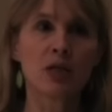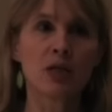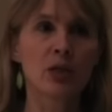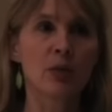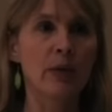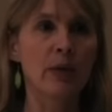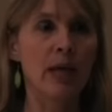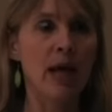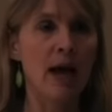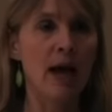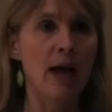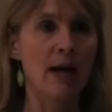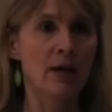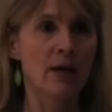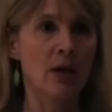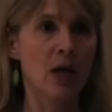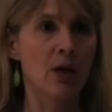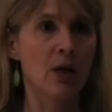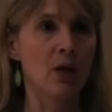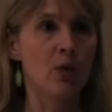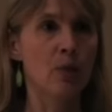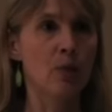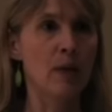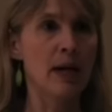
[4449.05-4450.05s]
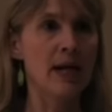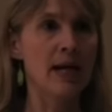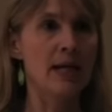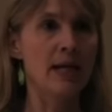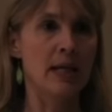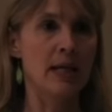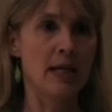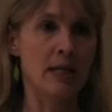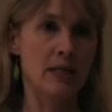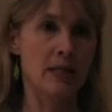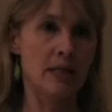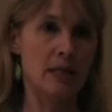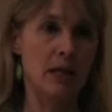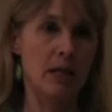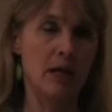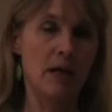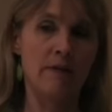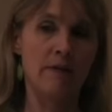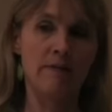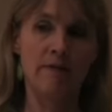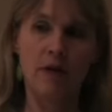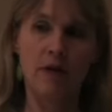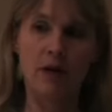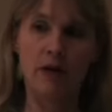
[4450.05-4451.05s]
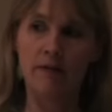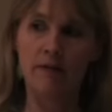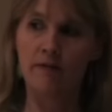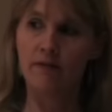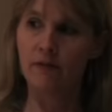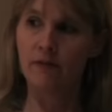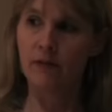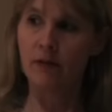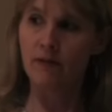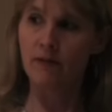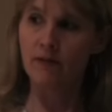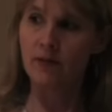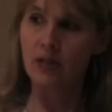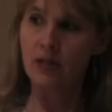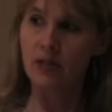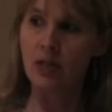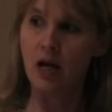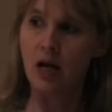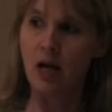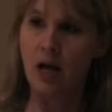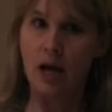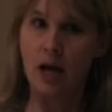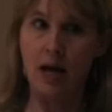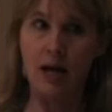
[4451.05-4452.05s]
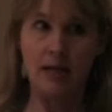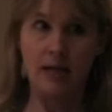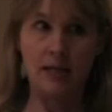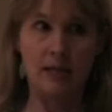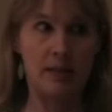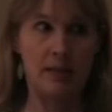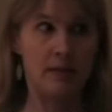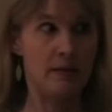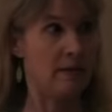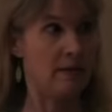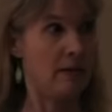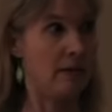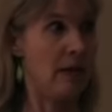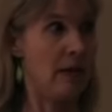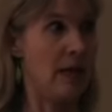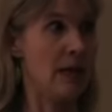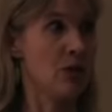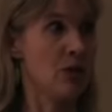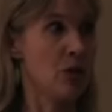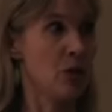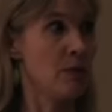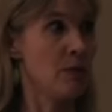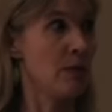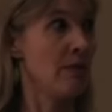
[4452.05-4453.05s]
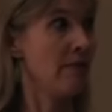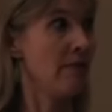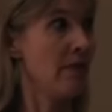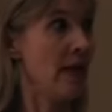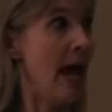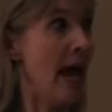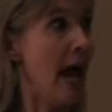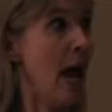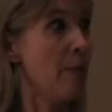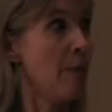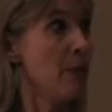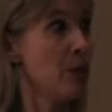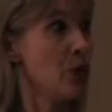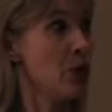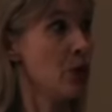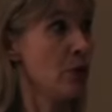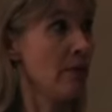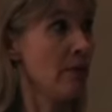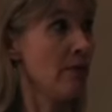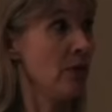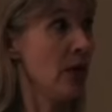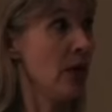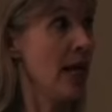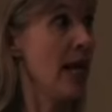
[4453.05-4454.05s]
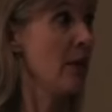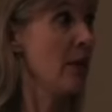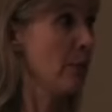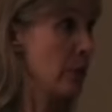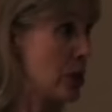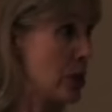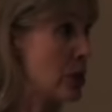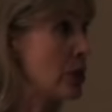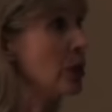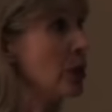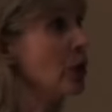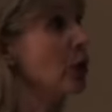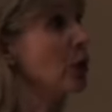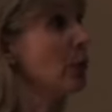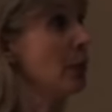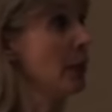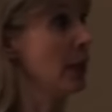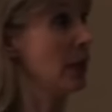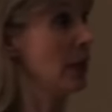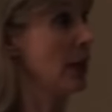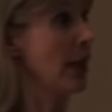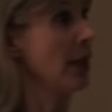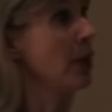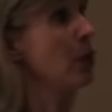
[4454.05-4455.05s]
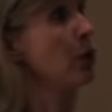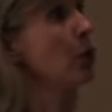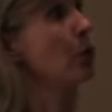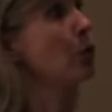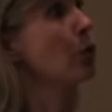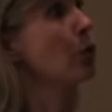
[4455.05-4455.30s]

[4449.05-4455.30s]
So we had a gradient of size in terms of the aperture of her hand, which is a little bit like your